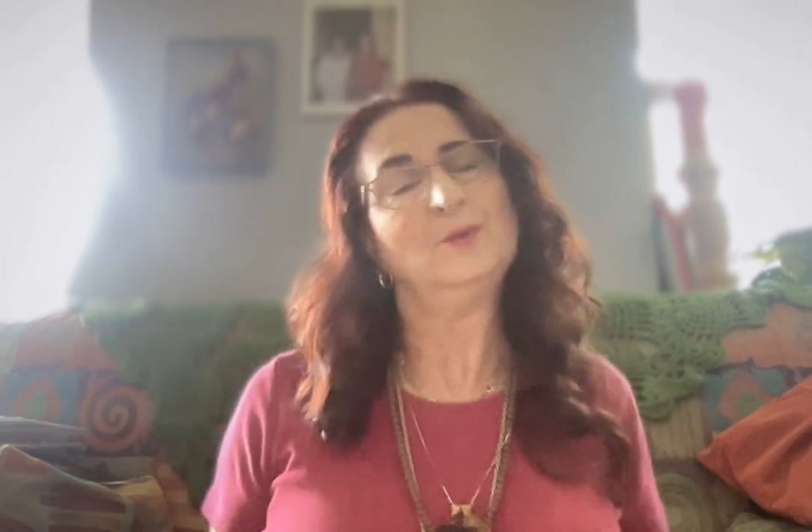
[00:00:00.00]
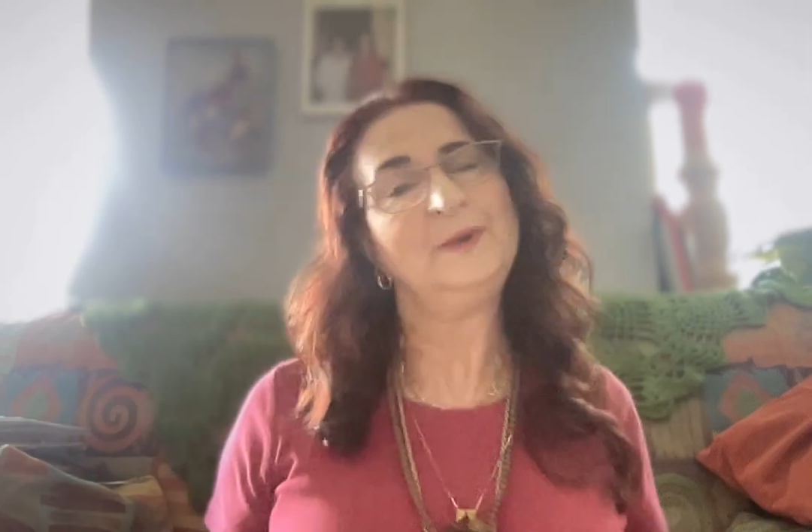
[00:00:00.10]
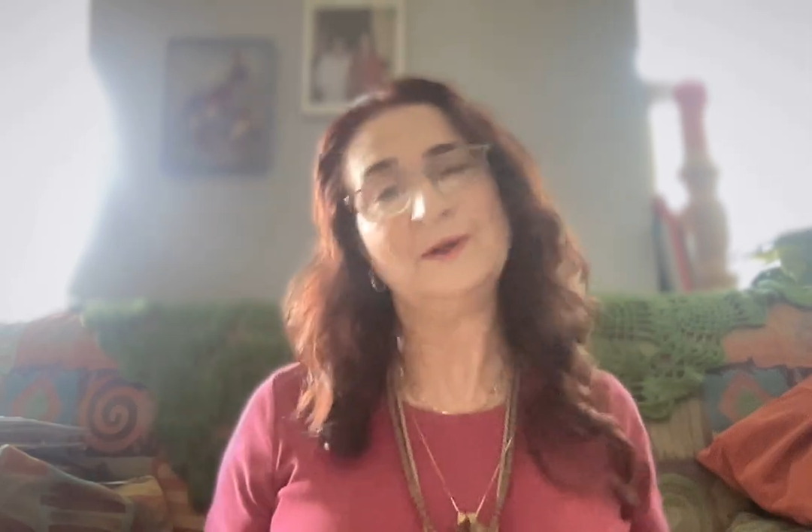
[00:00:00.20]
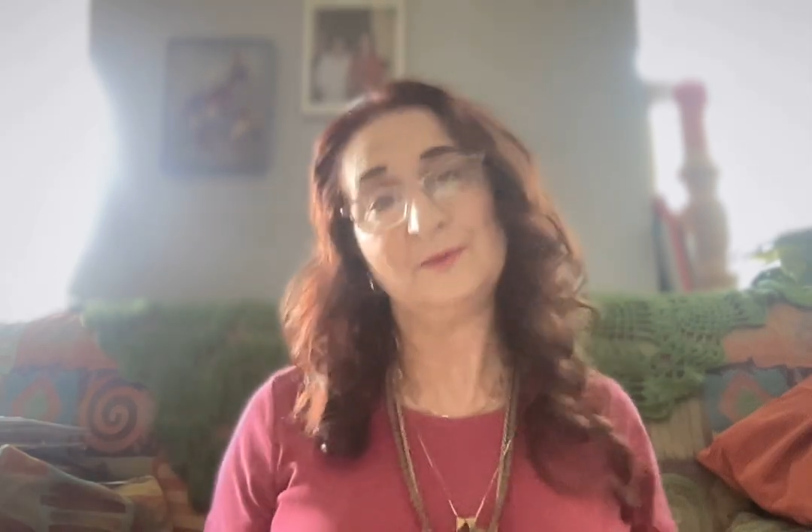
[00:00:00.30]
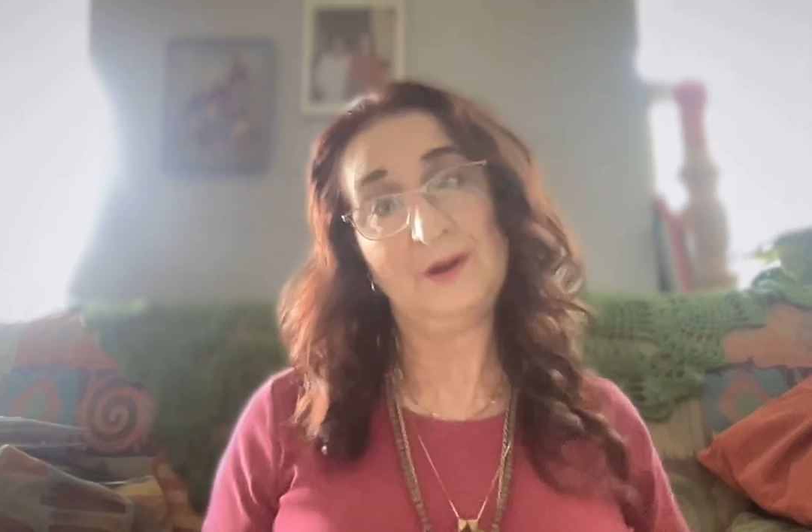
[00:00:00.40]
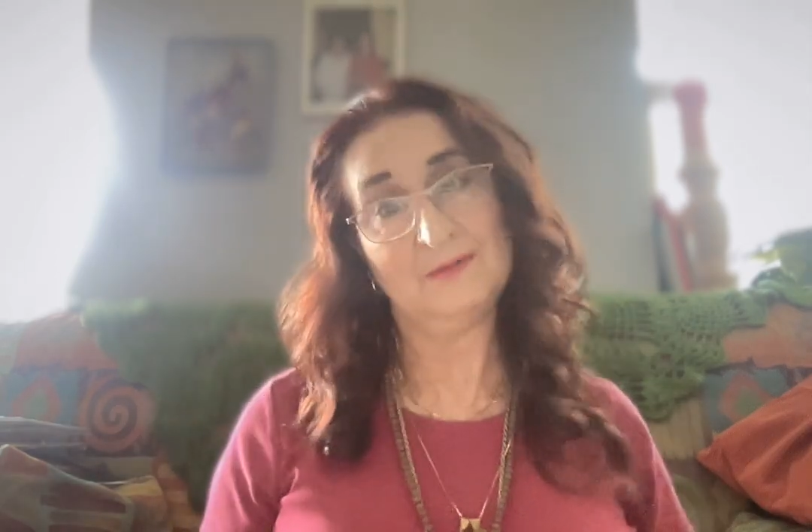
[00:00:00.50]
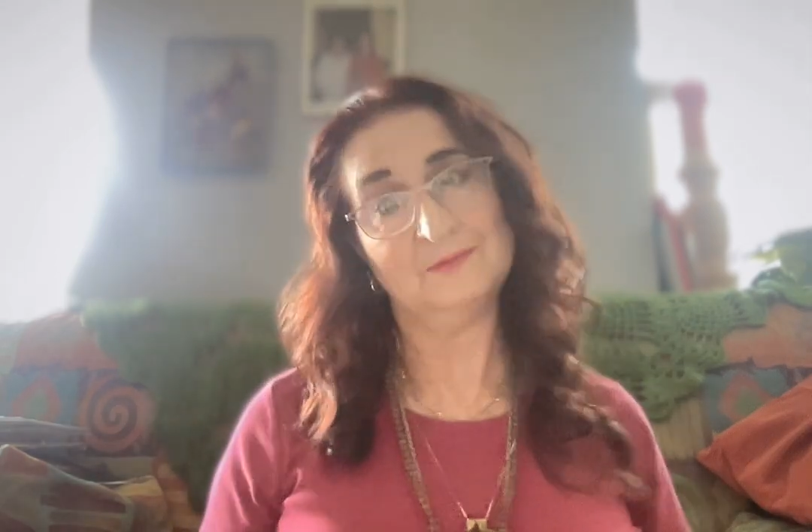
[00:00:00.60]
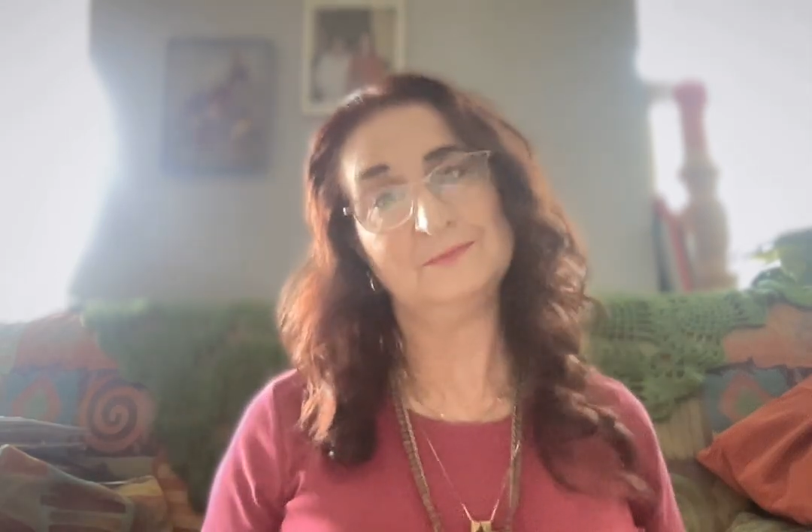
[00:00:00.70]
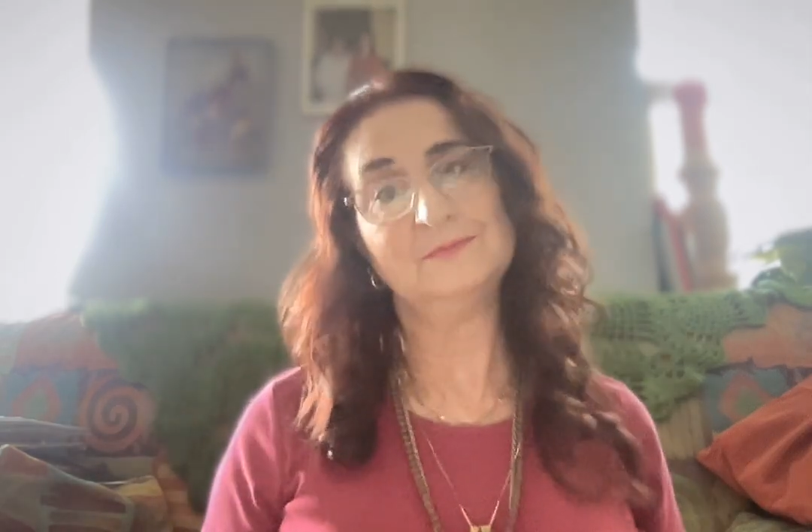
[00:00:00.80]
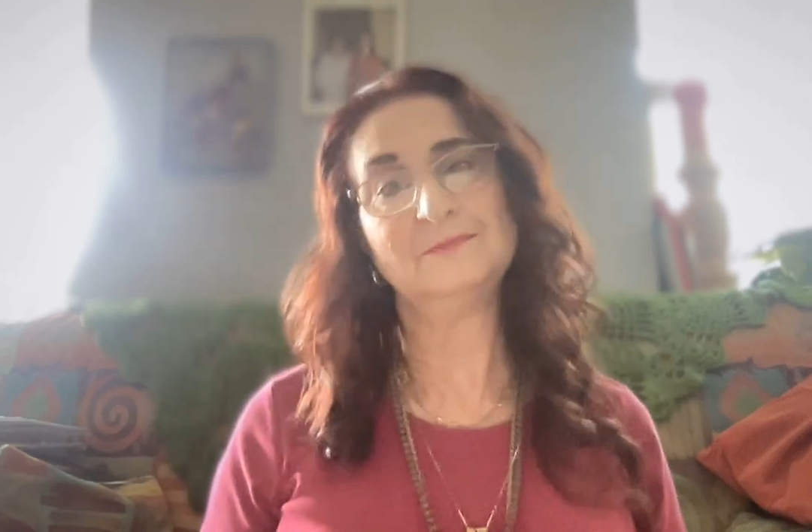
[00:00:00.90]
We don't know.
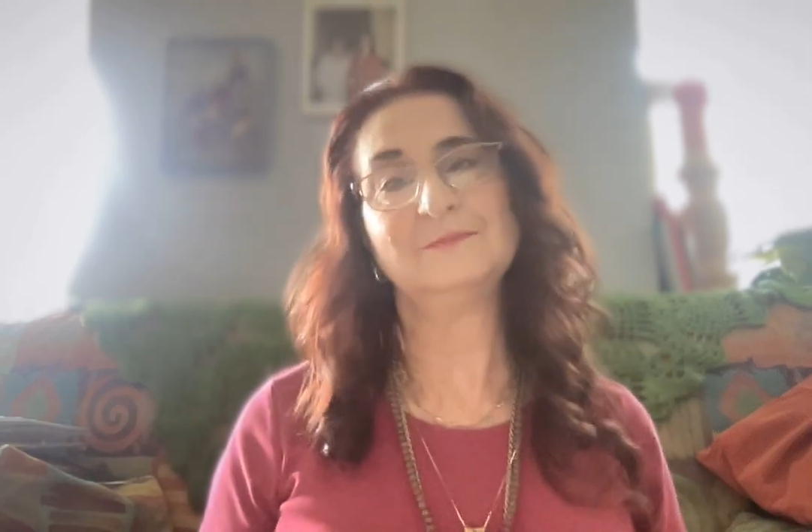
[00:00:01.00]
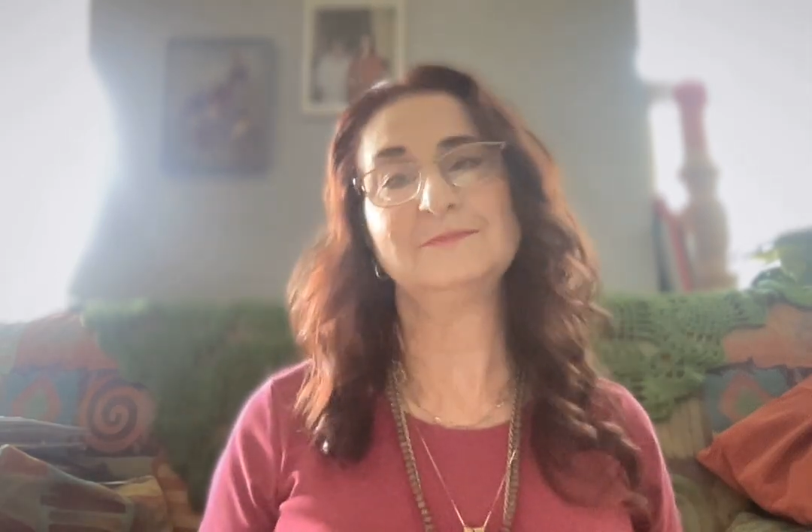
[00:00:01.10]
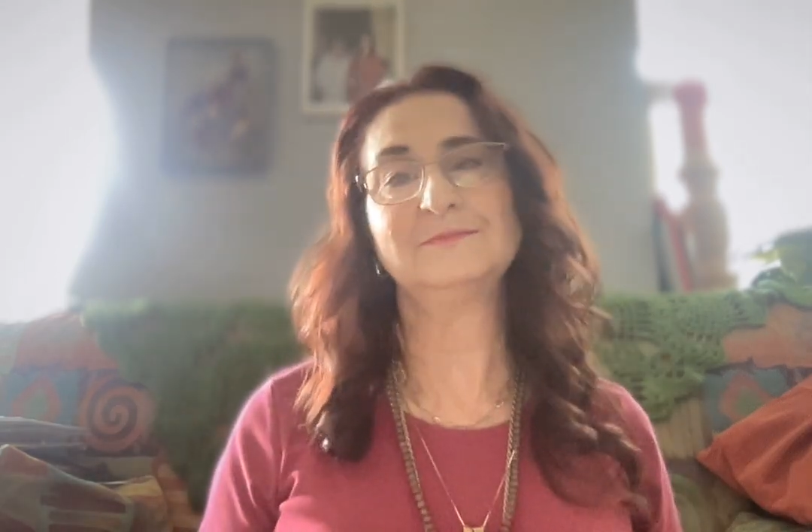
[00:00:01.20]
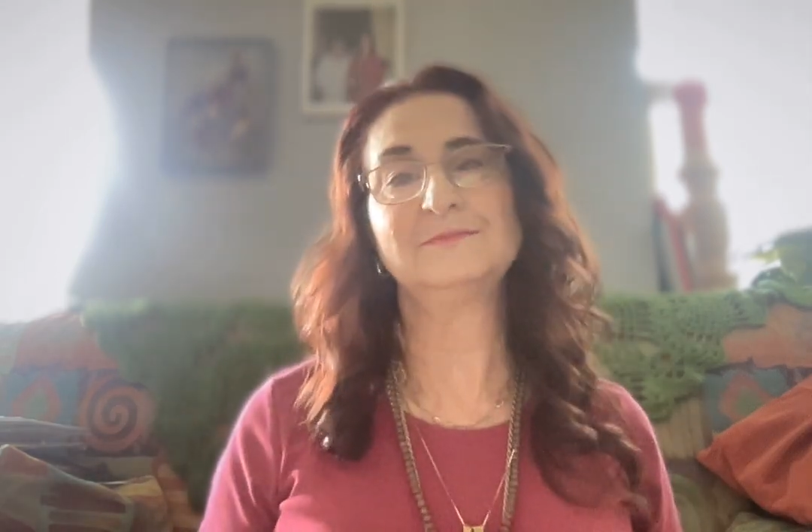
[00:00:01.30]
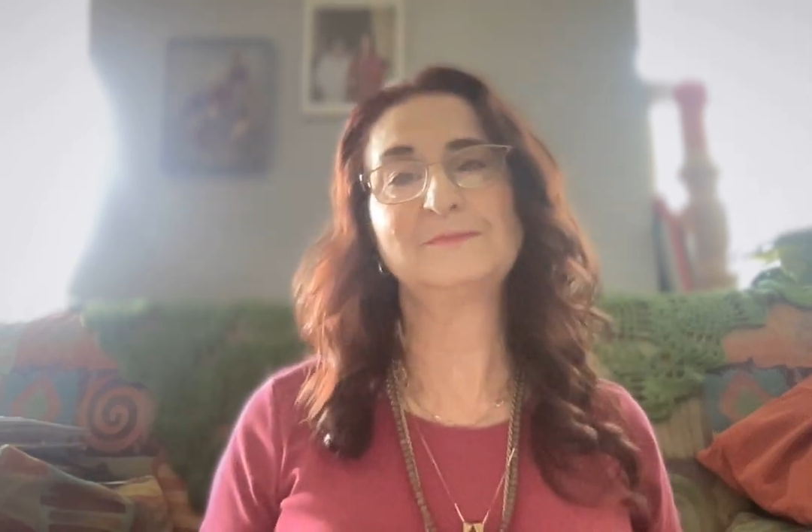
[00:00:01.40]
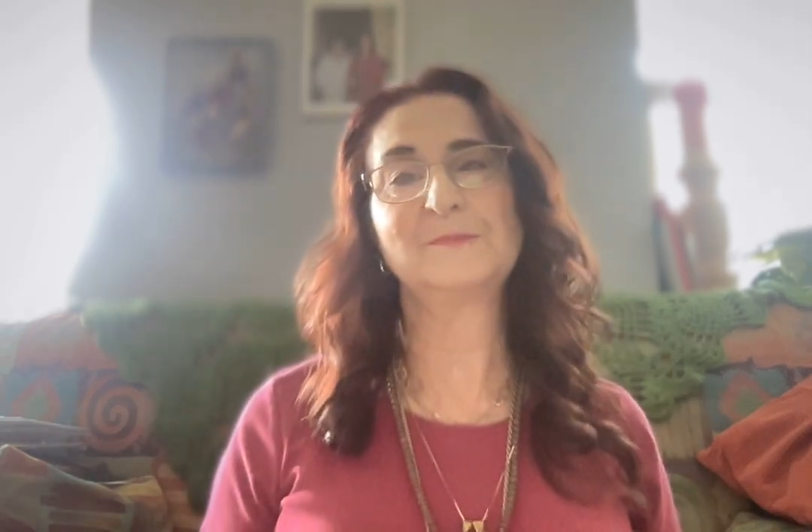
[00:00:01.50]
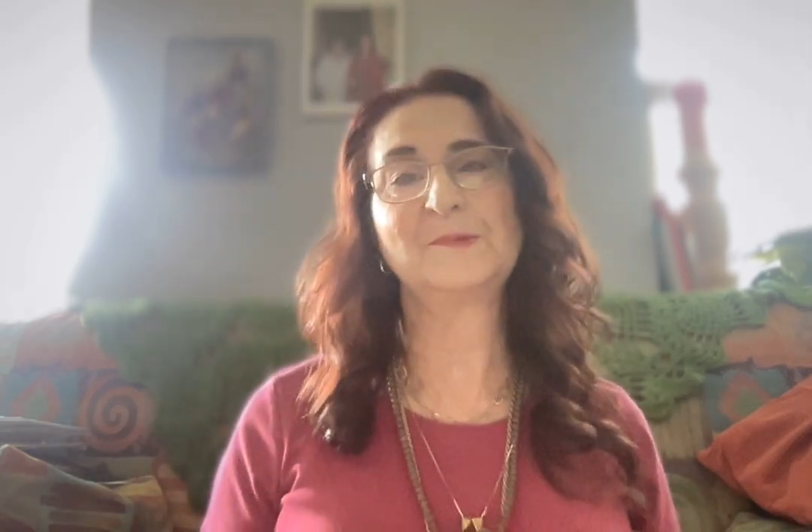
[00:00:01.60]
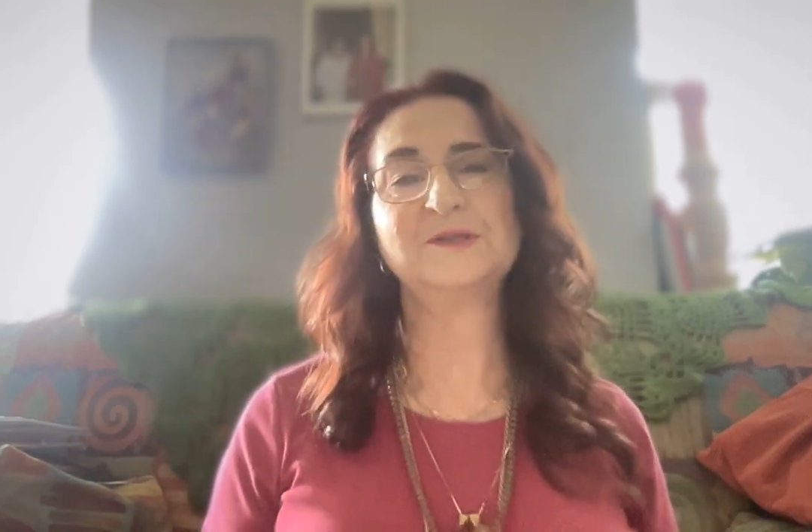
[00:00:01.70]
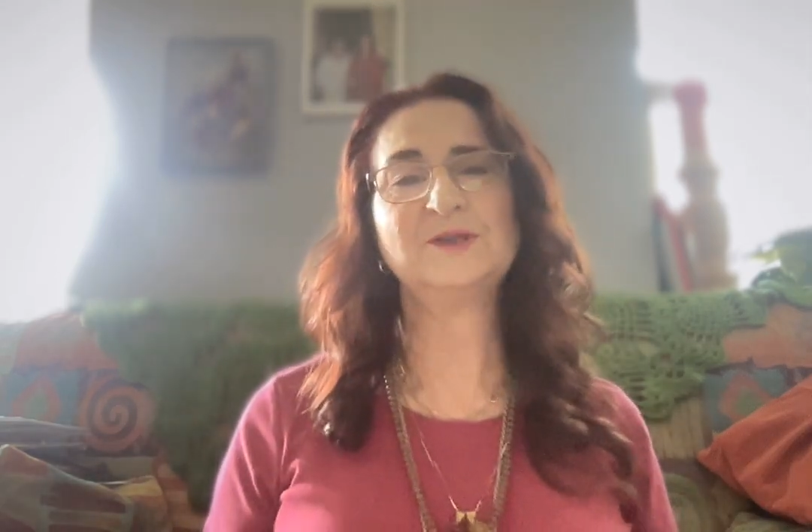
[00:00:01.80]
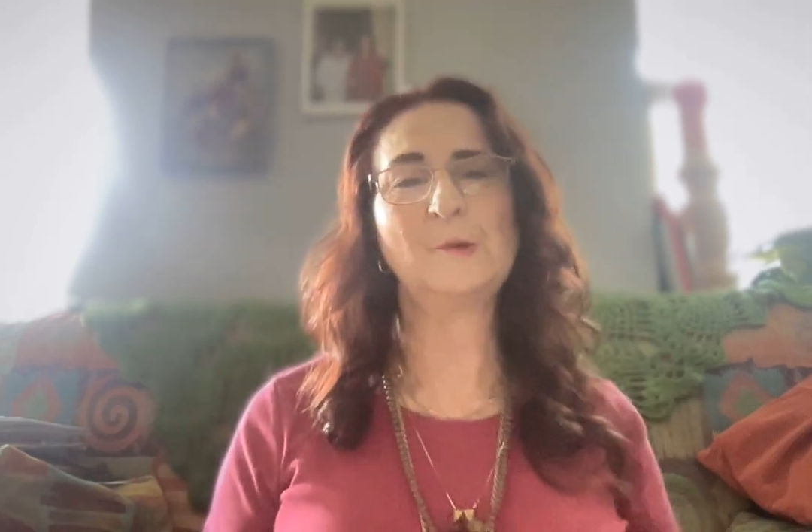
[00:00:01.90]

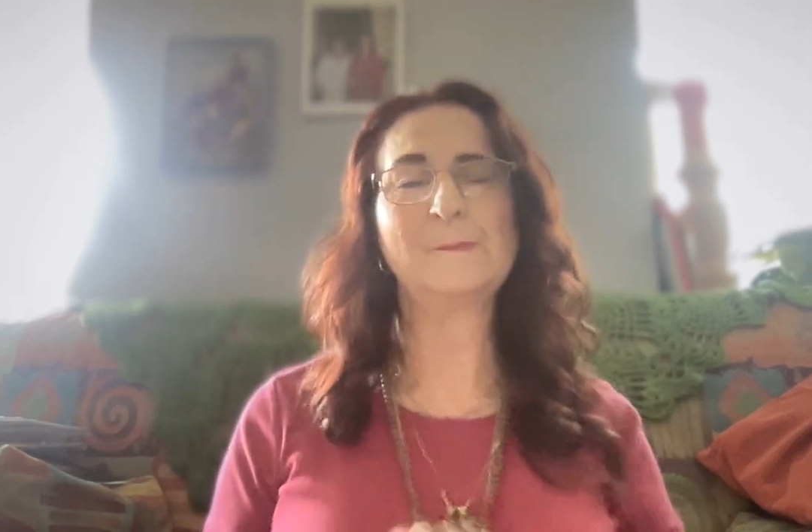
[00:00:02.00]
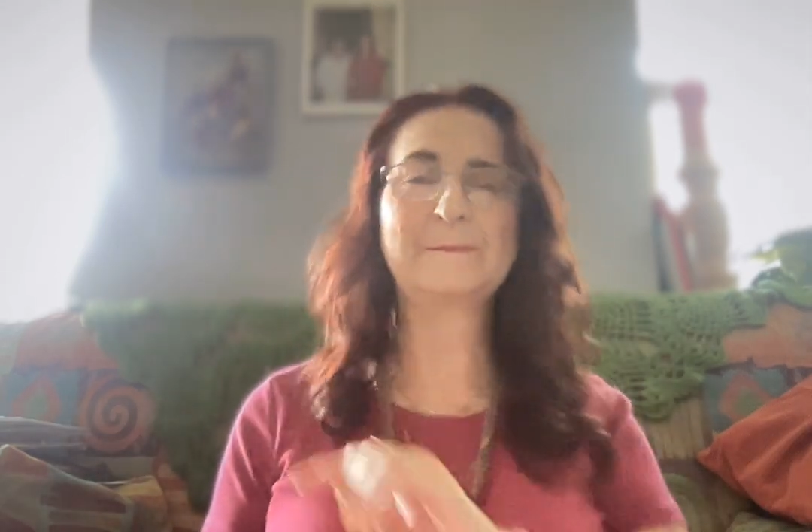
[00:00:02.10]
So